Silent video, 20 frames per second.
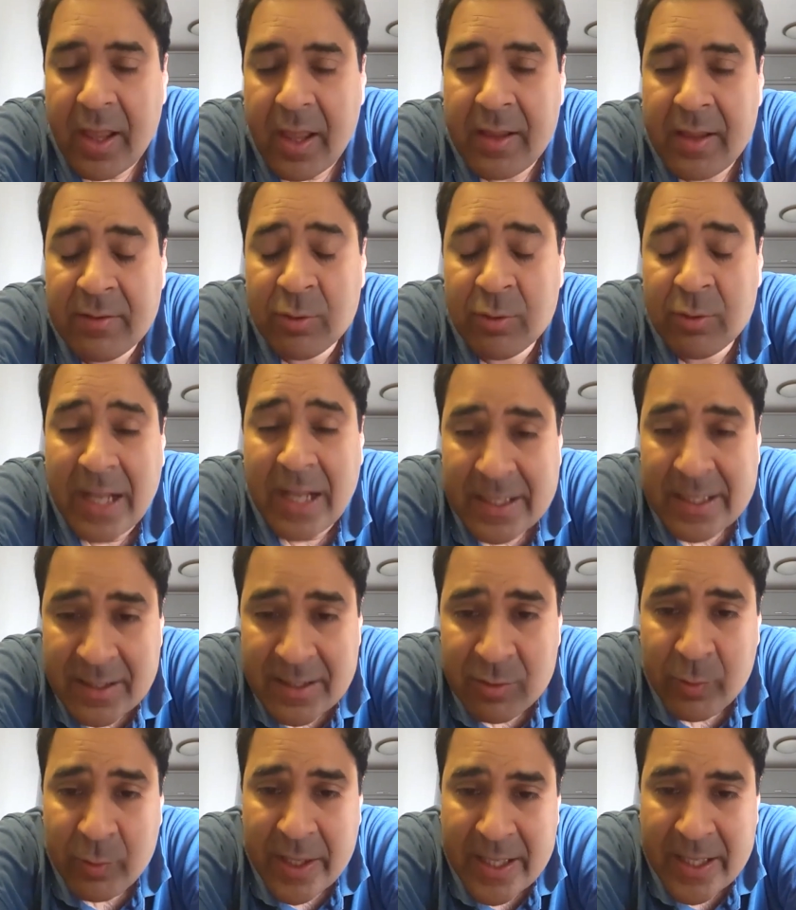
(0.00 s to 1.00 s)
So that
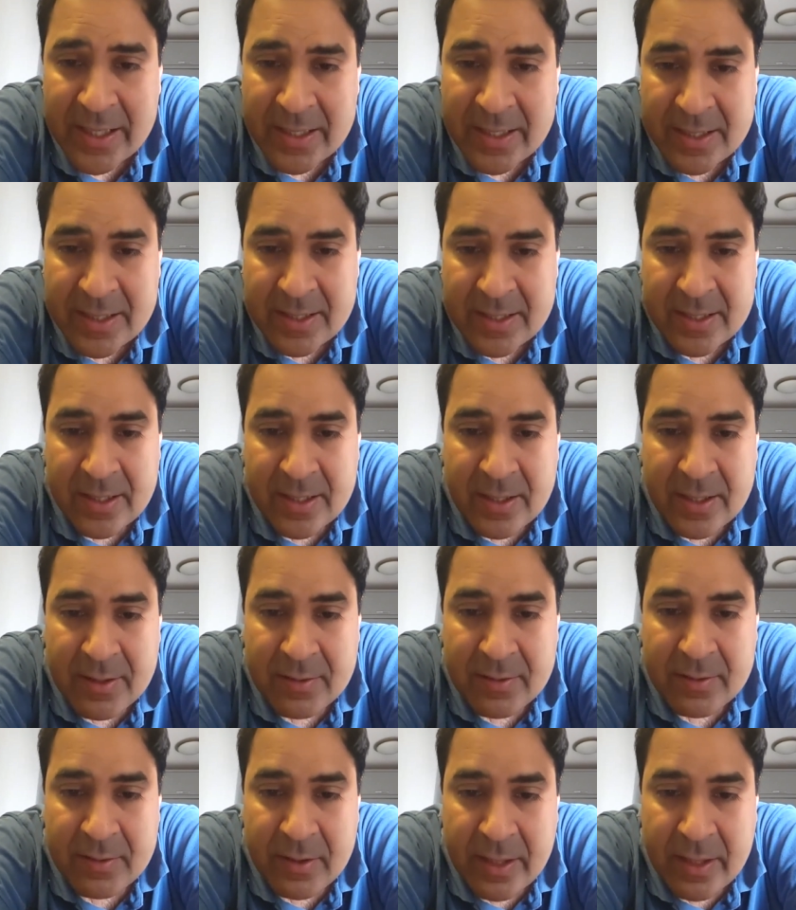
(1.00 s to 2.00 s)
is why,
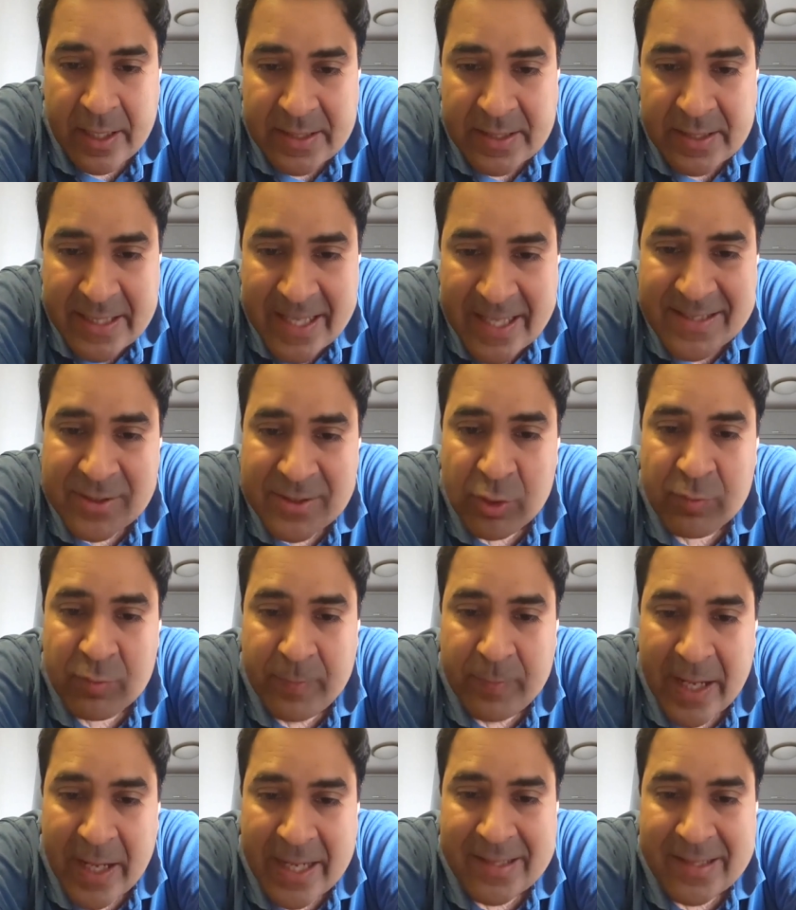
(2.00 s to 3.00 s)
in case you
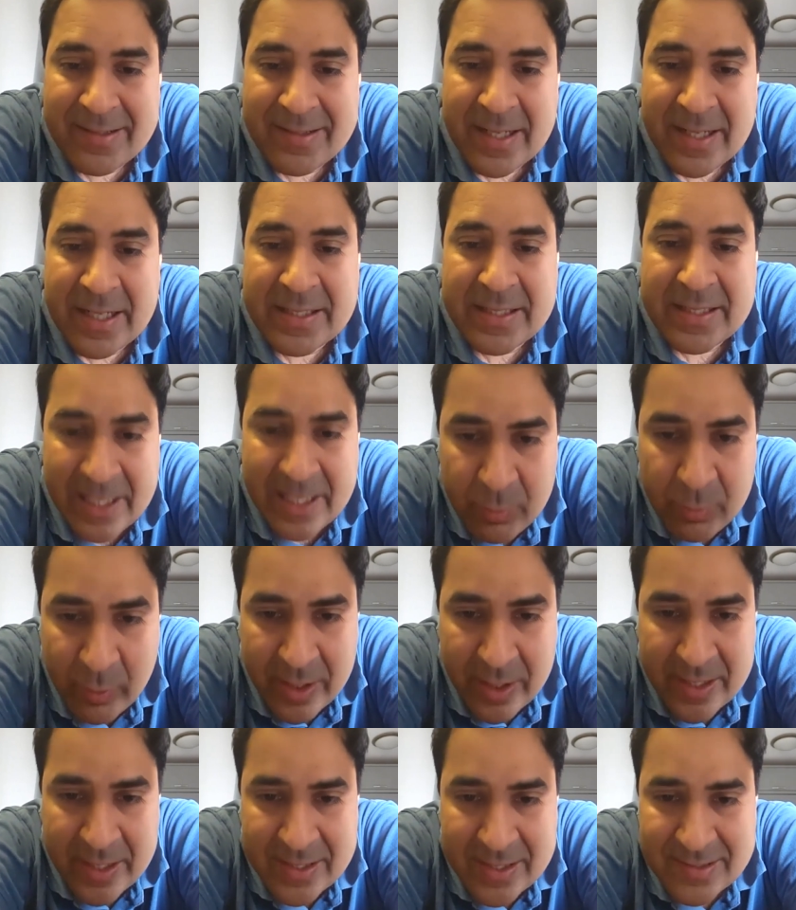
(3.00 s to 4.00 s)
bank, say, in 10
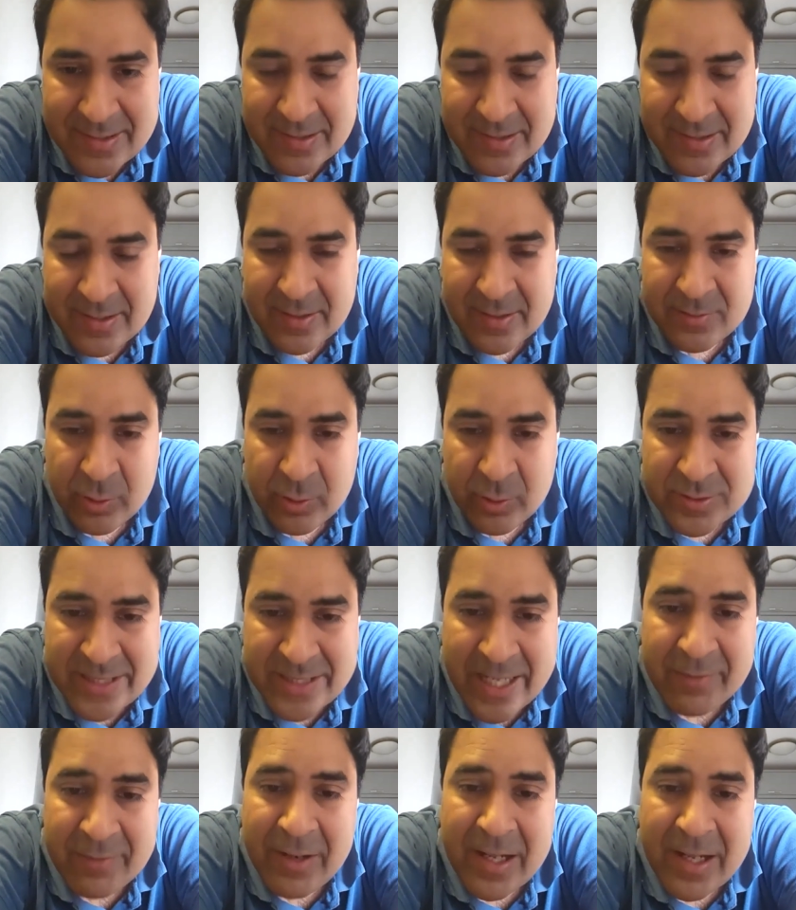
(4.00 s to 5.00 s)
vials, those
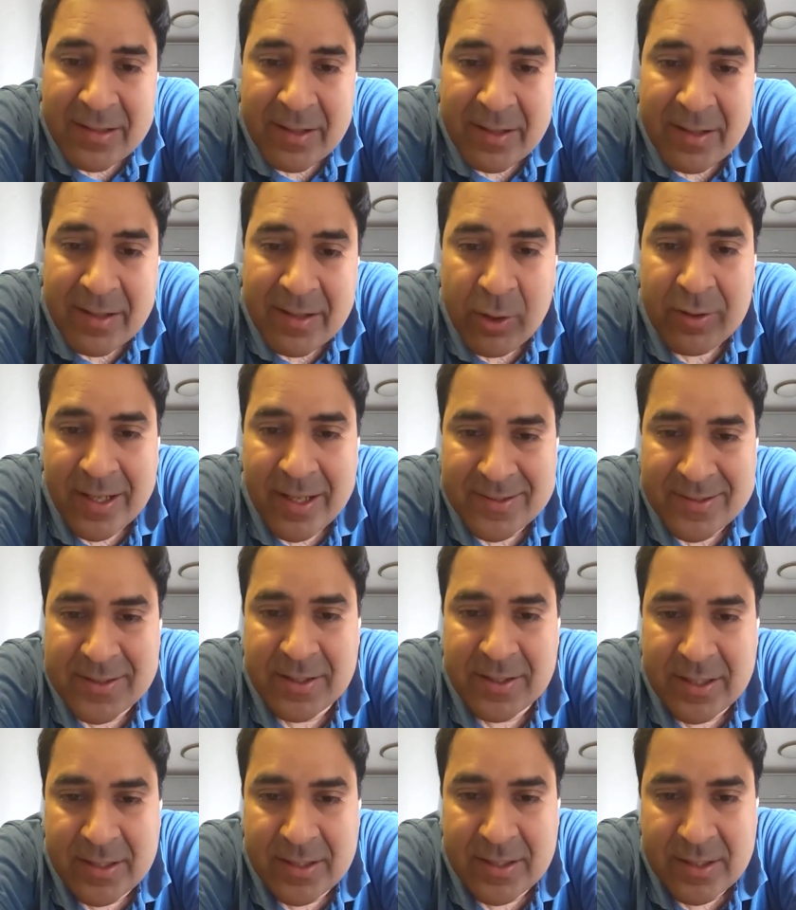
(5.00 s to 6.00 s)
10 vials are your
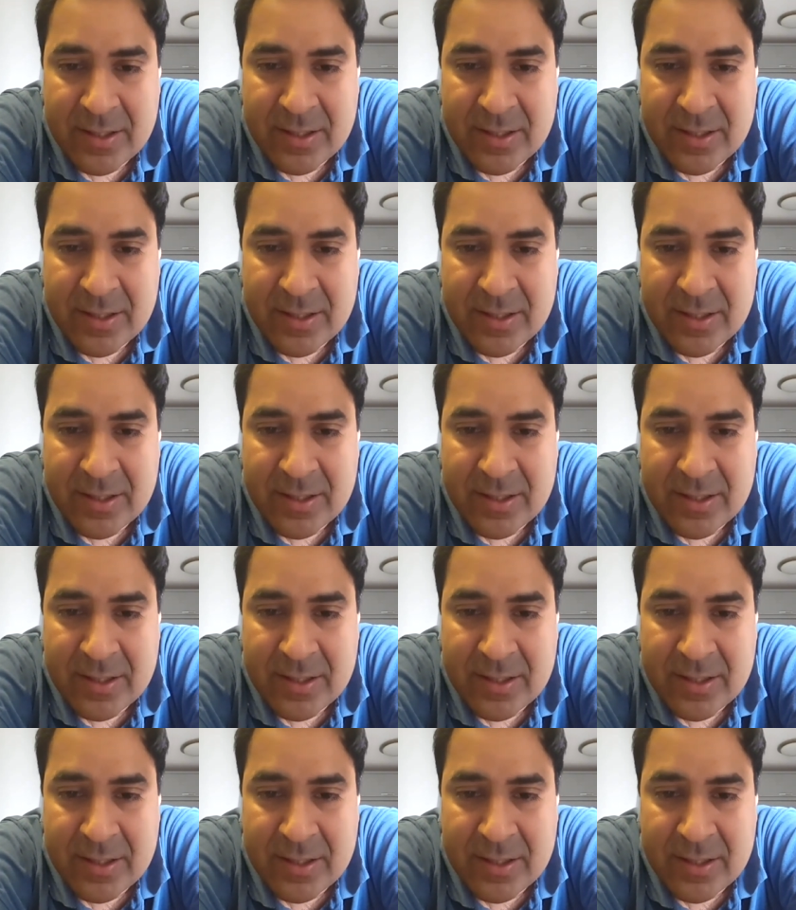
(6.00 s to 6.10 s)
custodian.